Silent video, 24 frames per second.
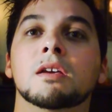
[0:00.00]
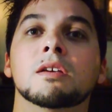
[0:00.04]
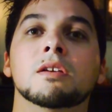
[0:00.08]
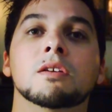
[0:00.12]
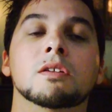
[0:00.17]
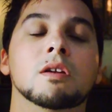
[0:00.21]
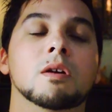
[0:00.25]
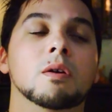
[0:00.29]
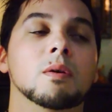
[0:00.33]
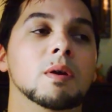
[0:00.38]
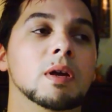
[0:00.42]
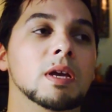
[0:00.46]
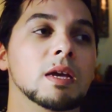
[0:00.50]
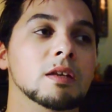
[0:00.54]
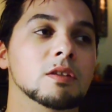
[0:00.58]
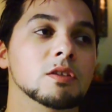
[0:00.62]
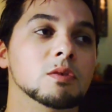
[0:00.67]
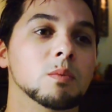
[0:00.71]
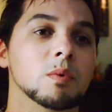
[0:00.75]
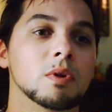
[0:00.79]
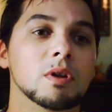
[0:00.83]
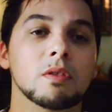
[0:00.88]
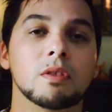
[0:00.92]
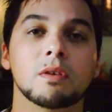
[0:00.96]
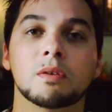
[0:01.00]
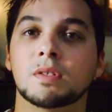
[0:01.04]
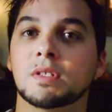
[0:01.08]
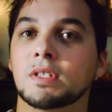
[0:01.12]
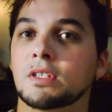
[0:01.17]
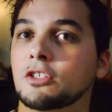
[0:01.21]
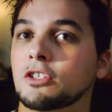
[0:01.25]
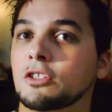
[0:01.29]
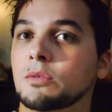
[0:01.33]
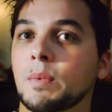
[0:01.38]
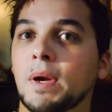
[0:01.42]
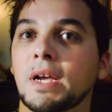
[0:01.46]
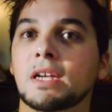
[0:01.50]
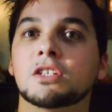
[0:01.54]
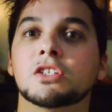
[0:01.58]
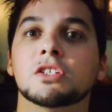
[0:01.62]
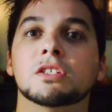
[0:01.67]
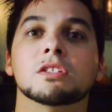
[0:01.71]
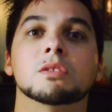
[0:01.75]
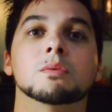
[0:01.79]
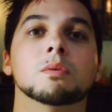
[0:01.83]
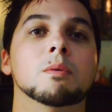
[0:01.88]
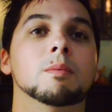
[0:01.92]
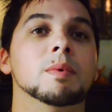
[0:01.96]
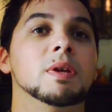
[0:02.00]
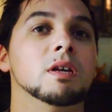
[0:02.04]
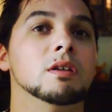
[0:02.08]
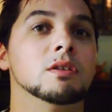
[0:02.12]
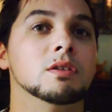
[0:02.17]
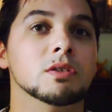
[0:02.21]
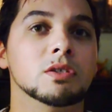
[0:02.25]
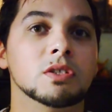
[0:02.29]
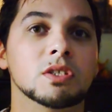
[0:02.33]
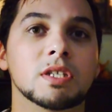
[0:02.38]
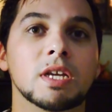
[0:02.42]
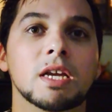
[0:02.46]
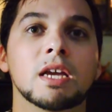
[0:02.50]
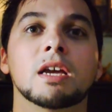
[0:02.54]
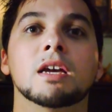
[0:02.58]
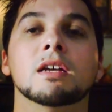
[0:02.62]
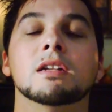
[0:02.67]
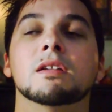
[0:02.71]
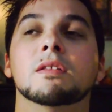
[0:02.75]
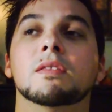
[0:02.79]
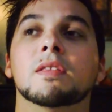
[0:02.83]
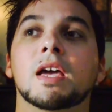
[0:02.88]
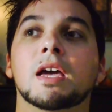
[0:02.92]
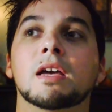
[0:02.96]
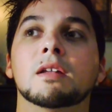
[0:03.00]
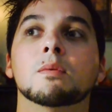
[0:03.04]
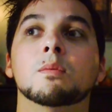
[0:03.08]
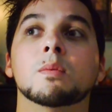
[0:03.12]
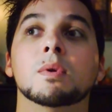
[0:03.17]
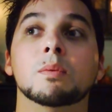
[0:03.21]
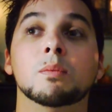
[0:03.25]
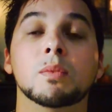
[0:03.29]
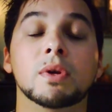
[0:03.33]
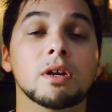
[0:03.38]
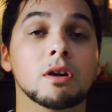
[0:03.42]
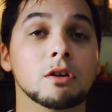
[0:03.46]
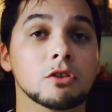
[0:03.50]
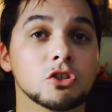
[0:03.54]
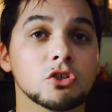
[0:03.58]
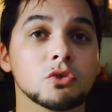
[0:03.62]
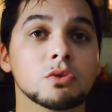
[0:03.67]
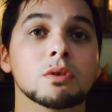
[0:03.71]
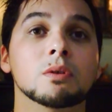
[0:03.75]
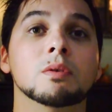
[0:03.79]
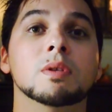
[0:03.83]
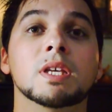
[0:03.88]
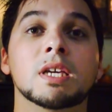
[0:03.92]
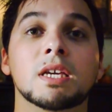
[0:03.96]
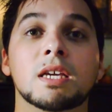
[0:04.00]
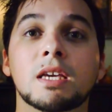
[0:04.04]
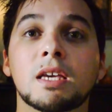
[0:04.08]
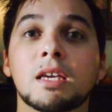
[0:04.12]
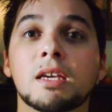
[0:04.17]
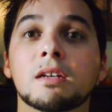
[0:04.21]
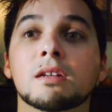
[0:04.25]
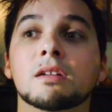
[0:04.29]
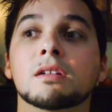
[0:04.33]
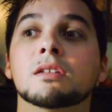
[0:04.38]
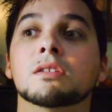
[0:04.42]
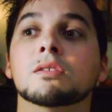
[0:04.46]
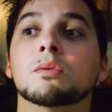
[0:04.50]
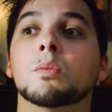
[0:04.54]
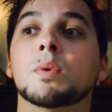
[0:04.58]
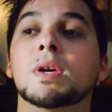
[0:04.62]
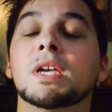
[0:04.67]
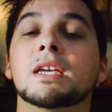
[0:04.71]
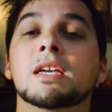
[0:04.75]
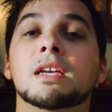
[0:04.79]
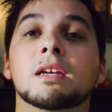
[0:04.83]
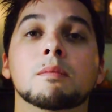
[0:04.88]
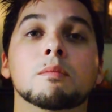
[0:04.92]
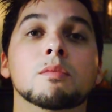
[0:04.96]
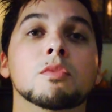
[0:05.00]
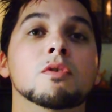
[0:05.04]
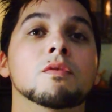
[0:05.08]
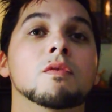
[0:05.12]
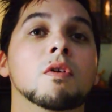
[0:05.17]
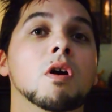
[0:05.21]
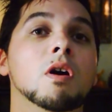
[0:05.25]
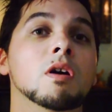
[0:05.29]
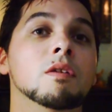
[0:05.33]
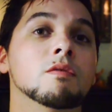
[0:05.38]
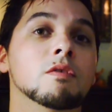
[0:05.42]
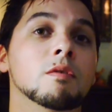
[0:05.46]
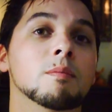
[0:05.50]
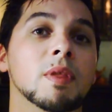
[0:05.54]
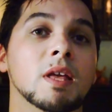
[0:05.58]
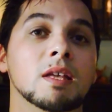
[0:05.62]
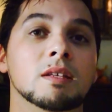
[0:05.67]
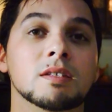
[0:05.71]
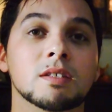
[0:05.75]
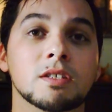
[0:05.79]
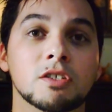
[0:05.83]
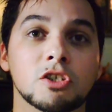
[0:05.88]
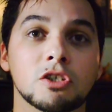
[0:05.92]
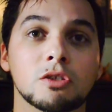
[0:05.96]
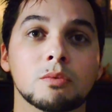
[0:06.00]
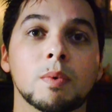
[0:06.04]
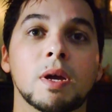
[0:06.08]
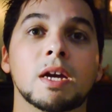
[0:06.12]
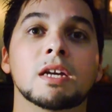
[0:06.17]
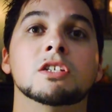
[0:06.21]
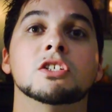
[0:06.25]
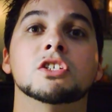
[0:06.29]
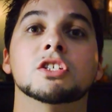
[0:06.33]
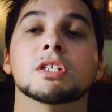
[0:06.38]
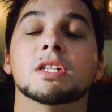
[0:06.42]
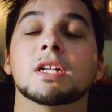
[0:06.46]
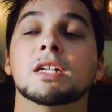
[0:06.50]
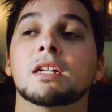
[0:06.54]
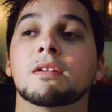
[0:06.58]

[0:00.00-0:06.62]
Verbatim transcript: You know, it's one of those situations where we understand that when we are truly healed, we can move on from that situation.